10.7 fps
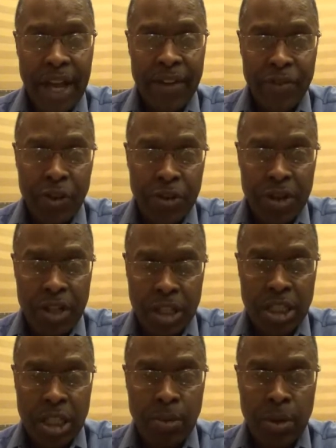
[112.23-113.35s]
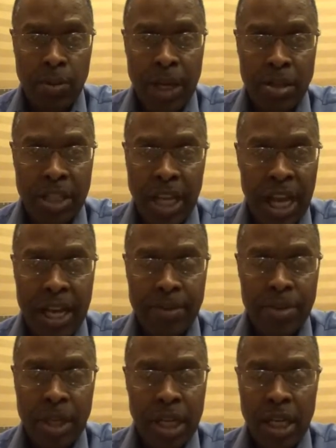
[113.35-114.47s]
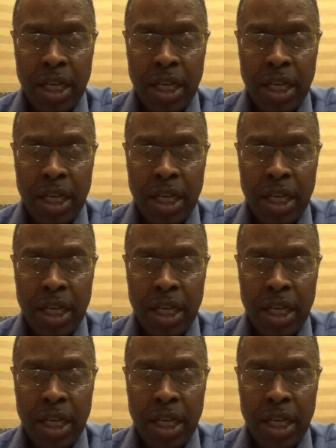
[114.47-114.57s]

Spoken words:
after a considerable amount of time,